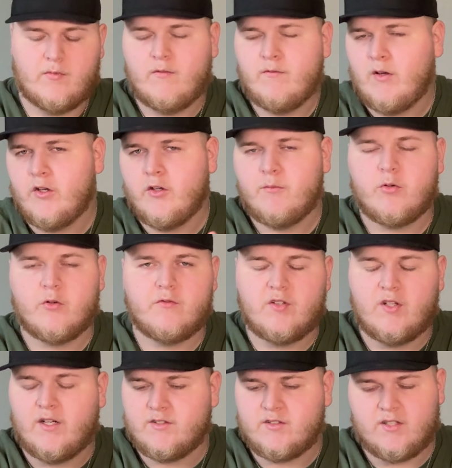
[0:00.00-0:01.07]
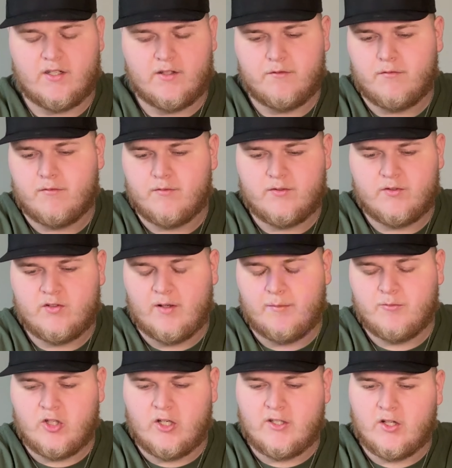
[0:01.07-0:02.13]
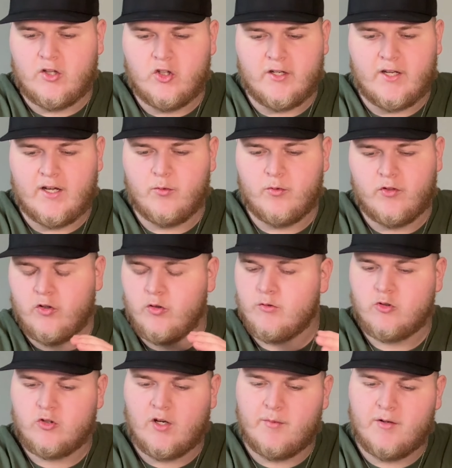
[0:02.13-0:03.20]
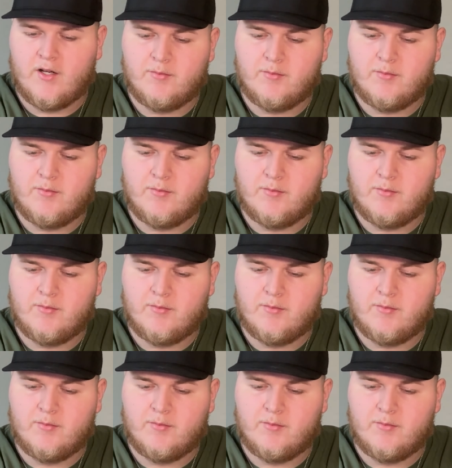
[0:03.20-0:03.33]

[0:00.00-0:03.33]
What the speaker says: Value and proof is the next kind of subject I look at with the new Andromeda